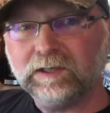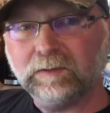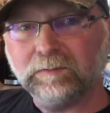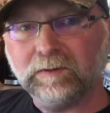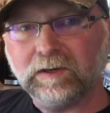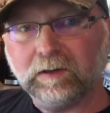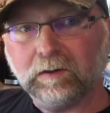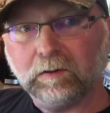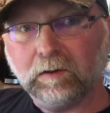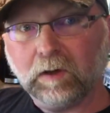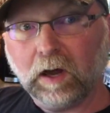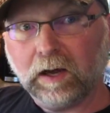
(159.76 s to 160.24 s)
I'm
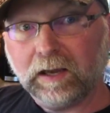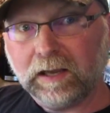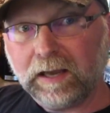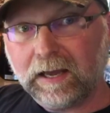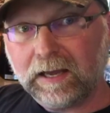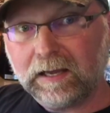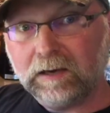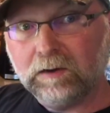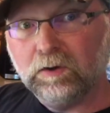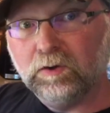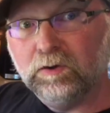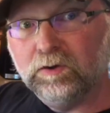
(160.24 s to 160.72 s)
gonna,
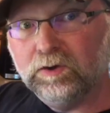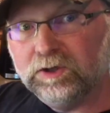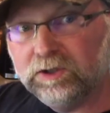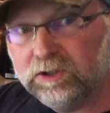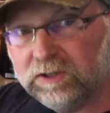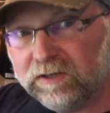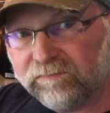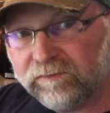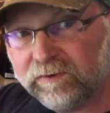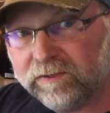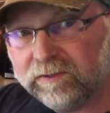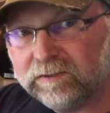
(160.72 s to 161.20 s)
again,
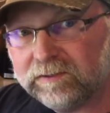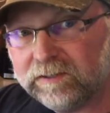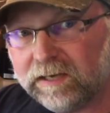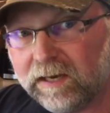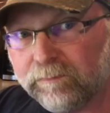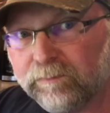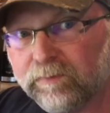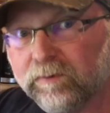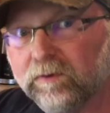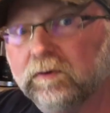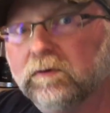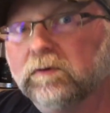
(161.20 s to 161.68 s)
different
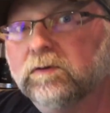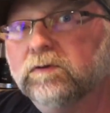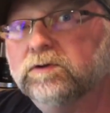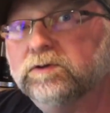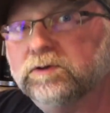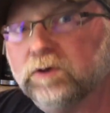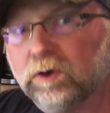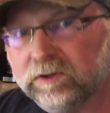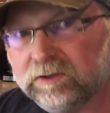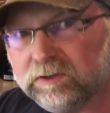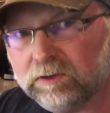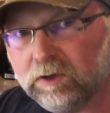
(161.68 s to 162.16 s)
step,
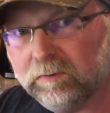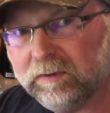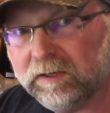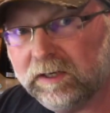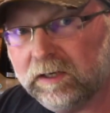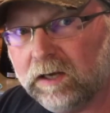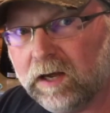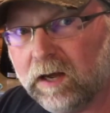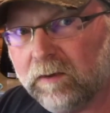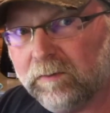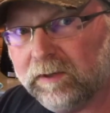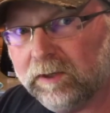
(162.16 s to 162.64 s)
so it's gonna
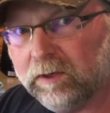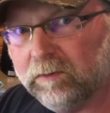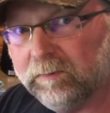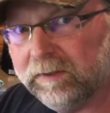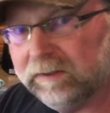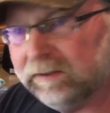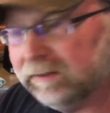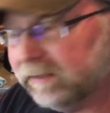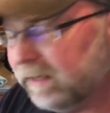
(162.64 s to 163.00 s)
come a little bit